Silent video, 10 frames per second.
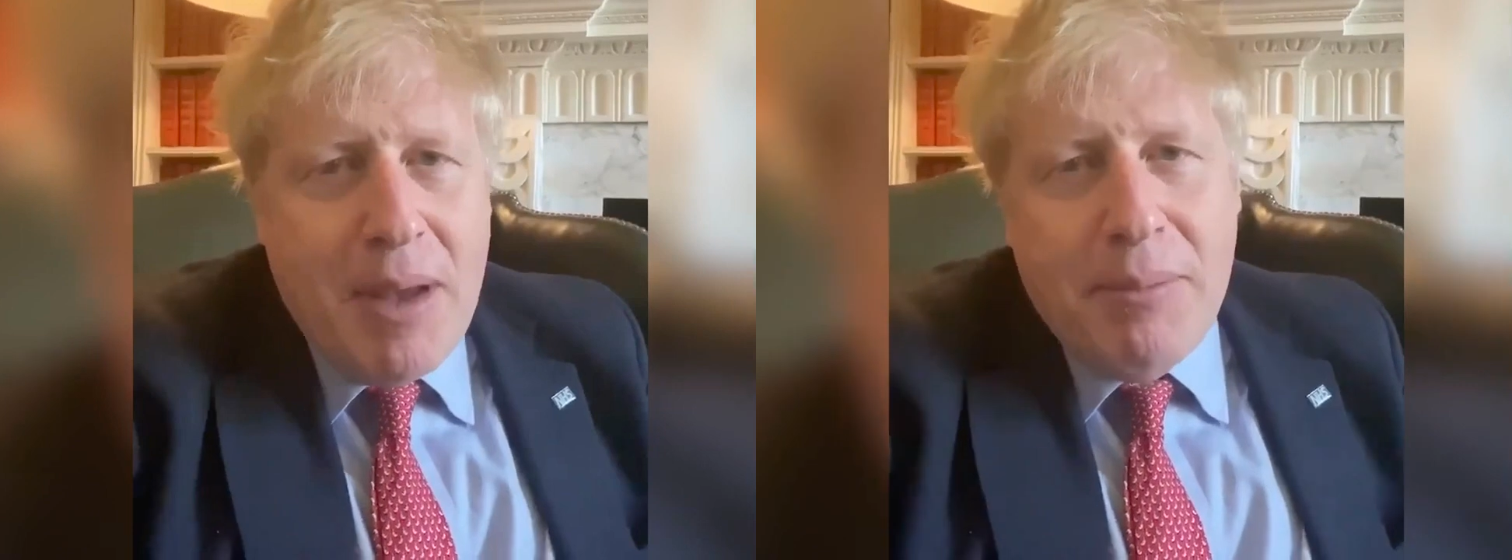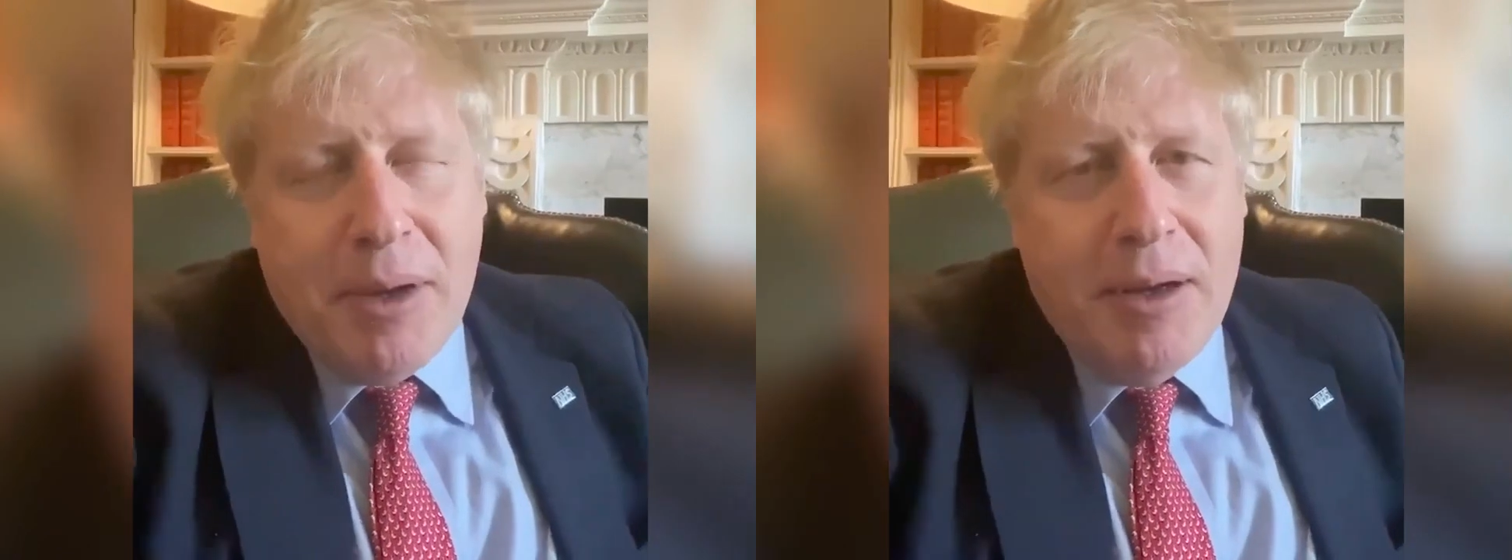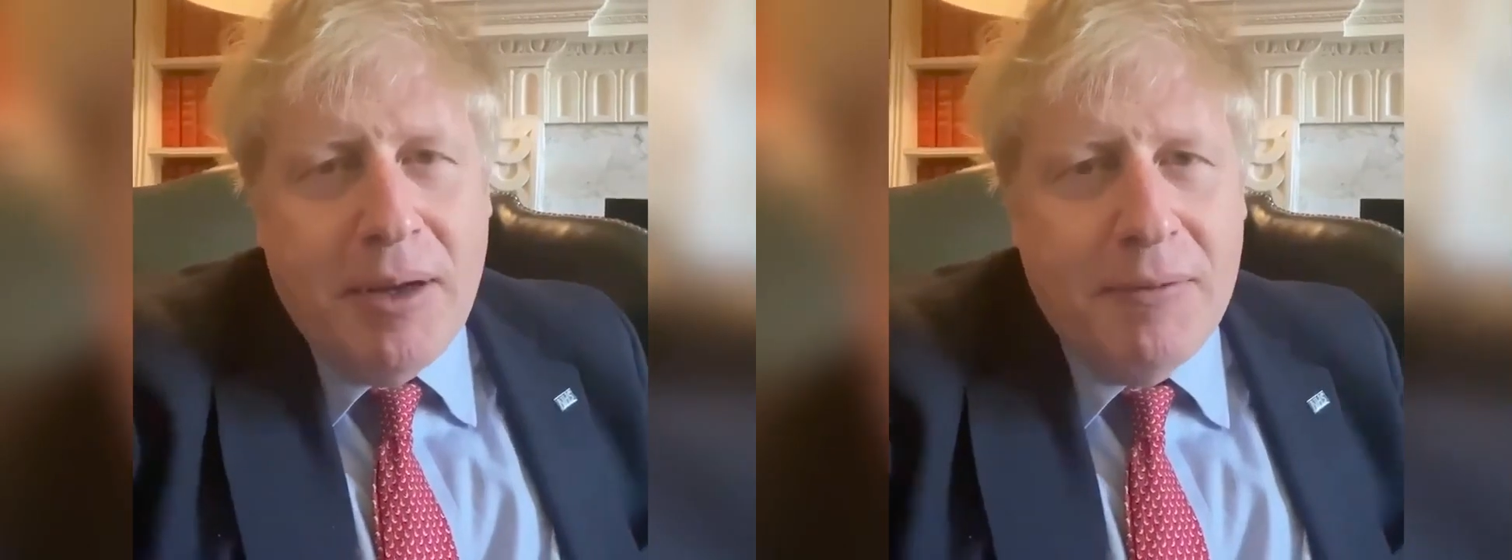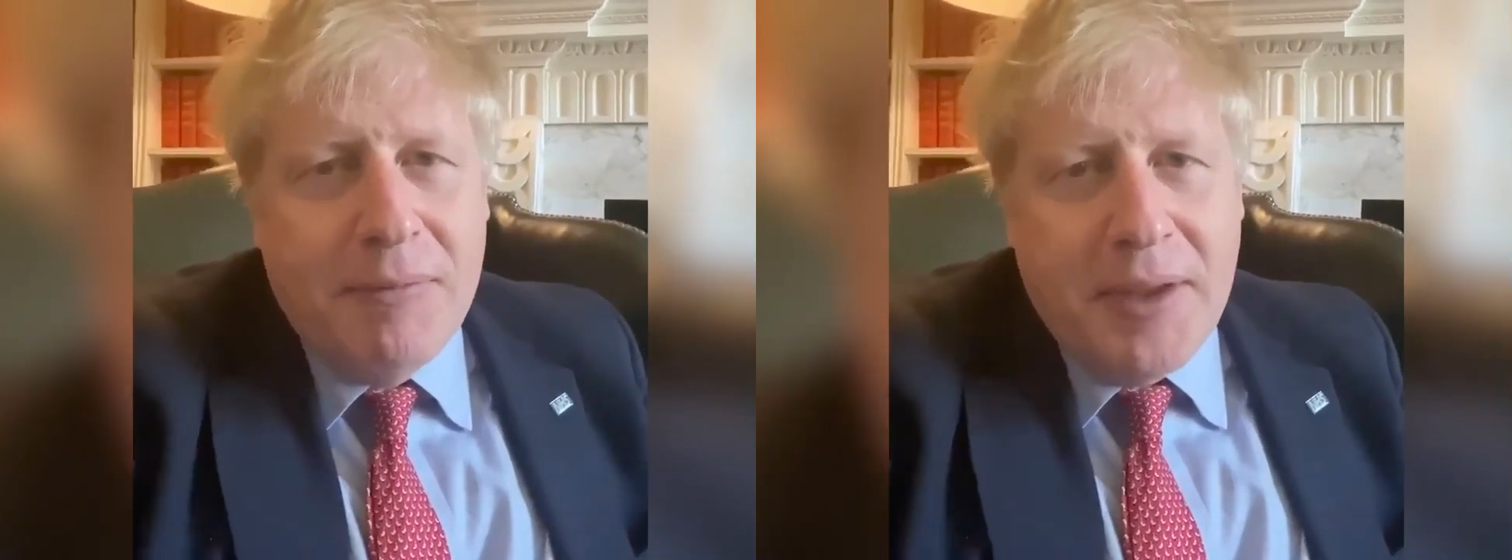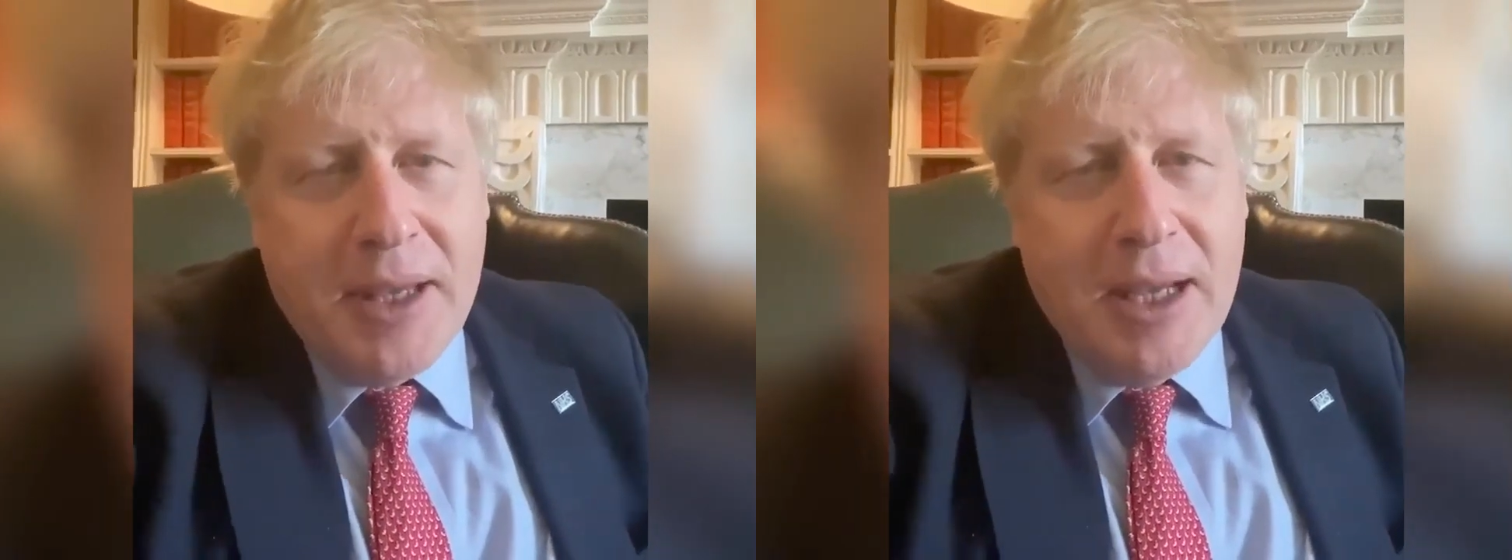member
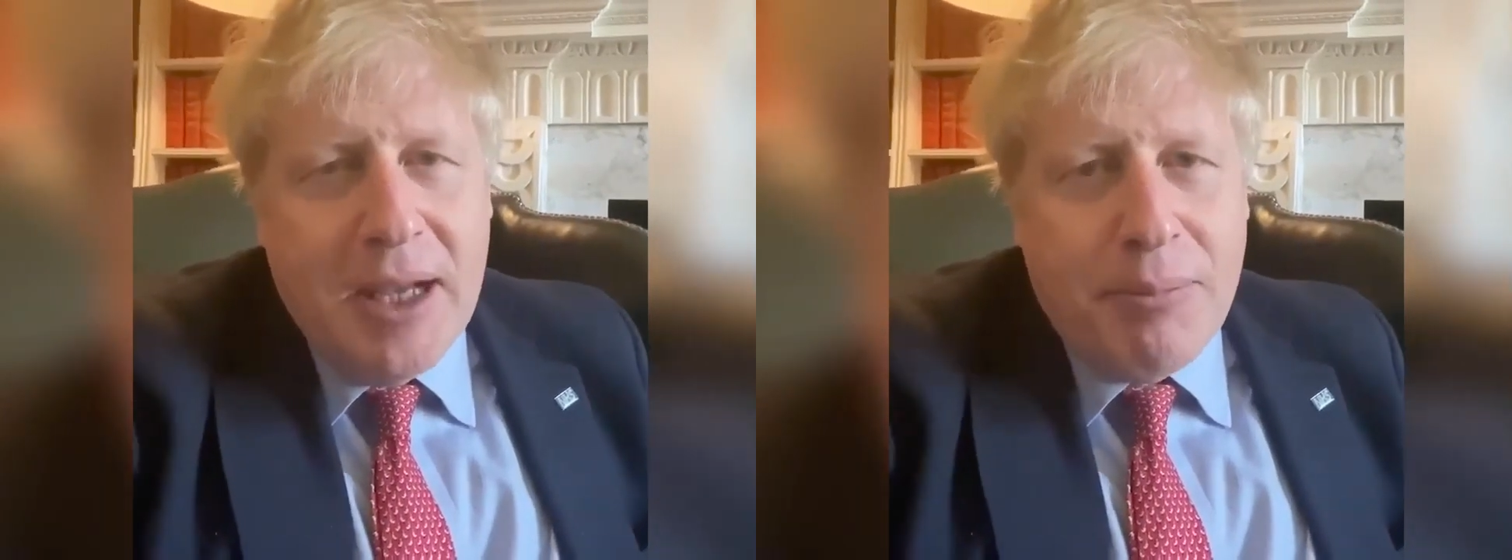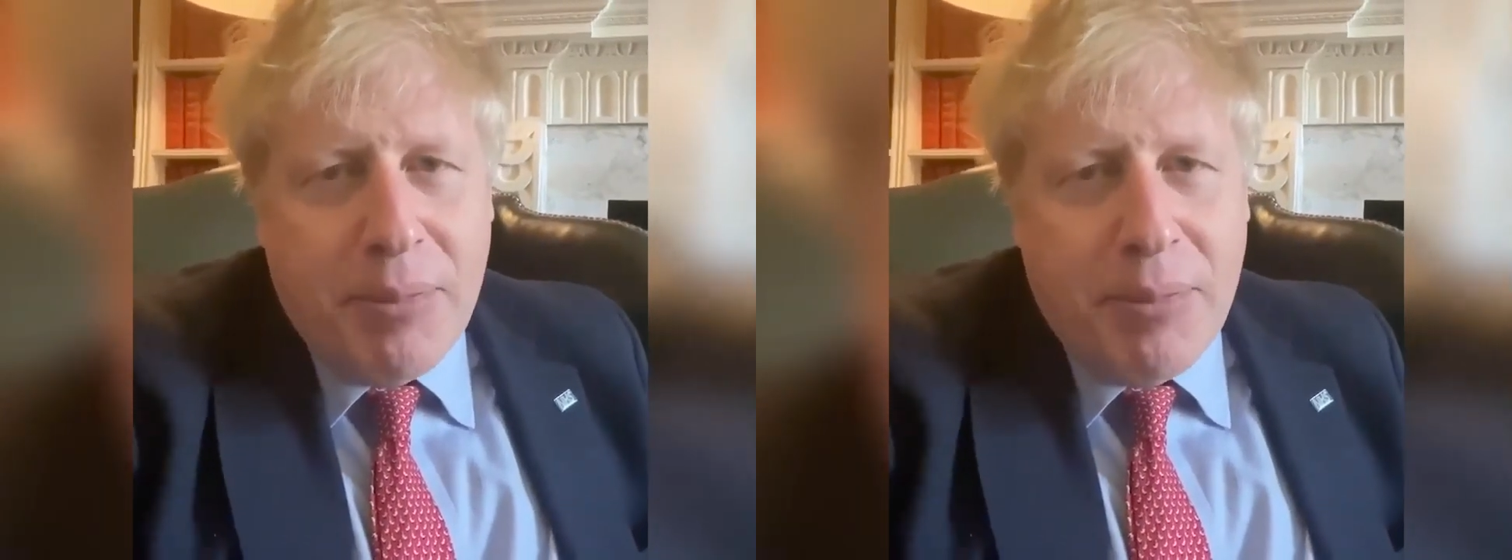of the